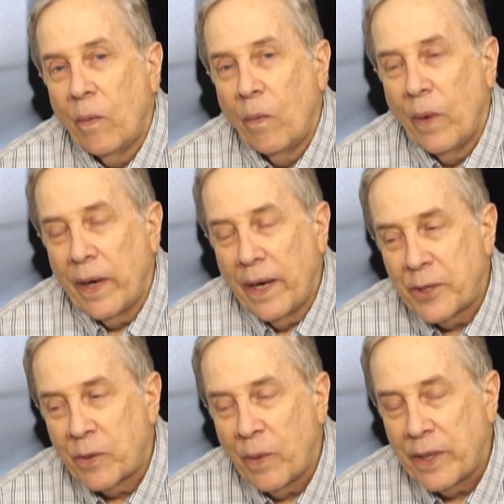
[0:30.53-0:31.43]
When I
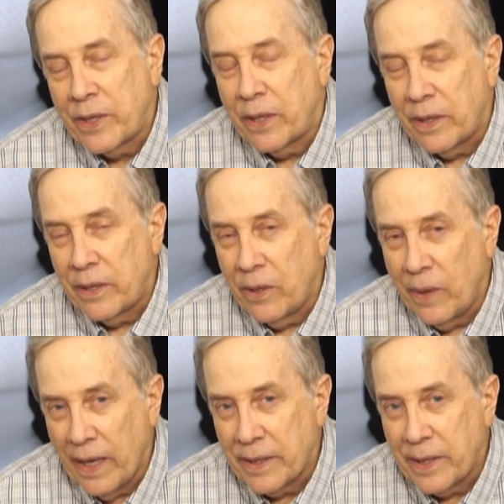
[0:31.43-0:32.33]
switched to
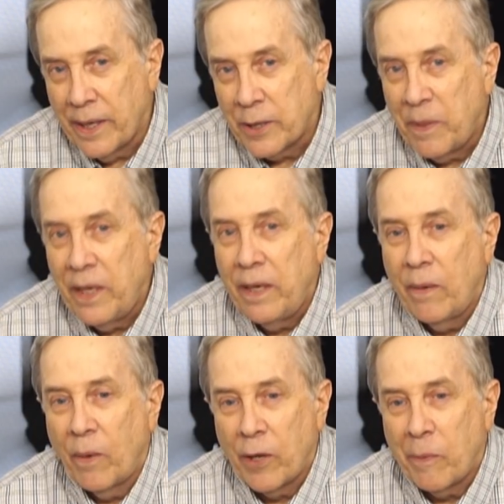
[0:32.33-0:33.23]
SSB,
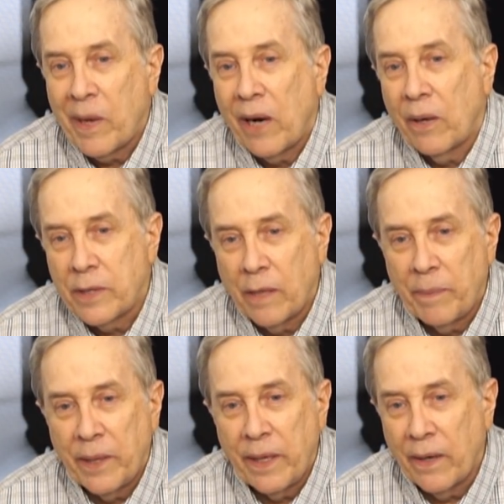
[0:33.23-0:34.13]
where the powers
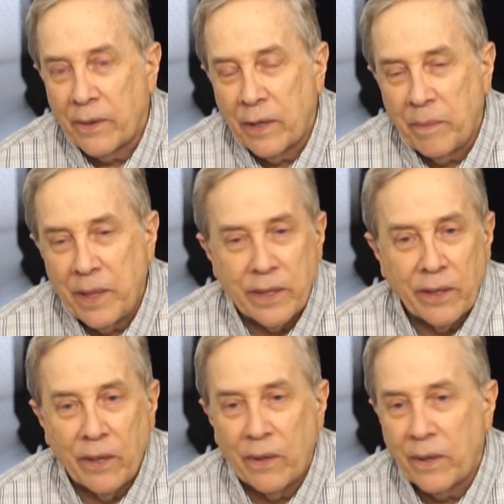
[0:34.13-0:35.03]
up and down could be
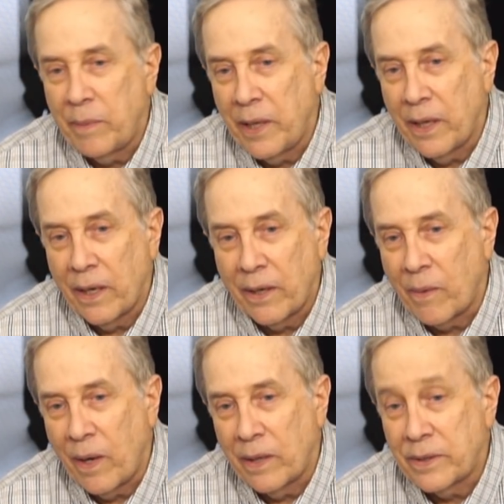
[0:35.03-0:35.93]
zero, could be
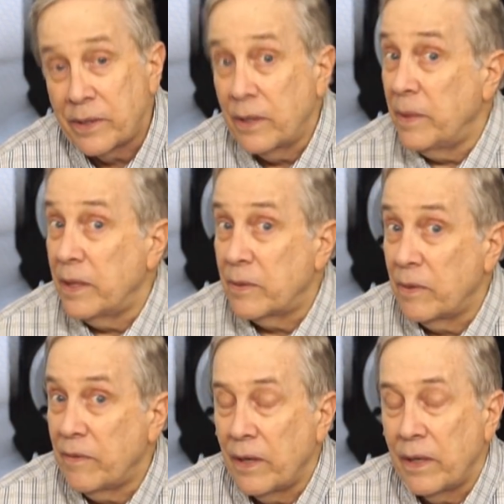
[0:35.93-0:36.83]
100 watts, could be, as we
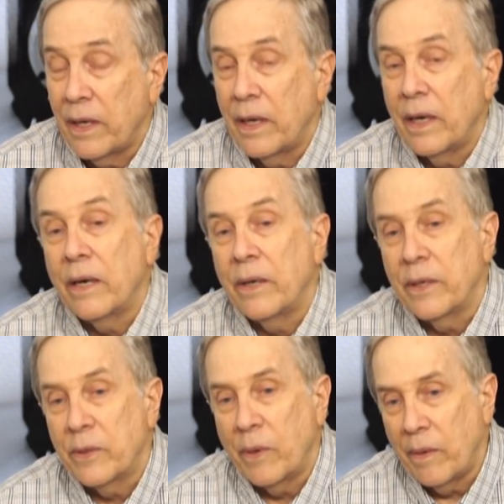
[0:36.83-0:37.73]
found out,
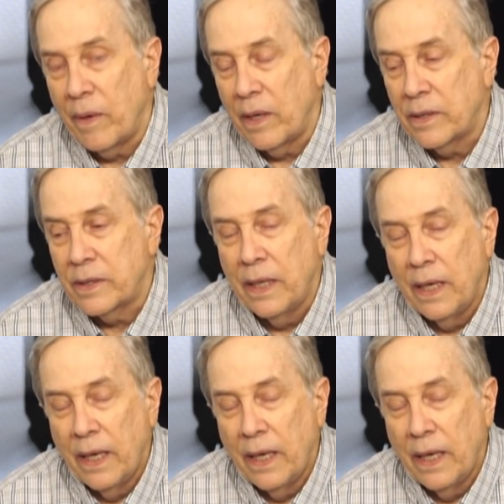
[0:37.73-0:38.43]
120 watts,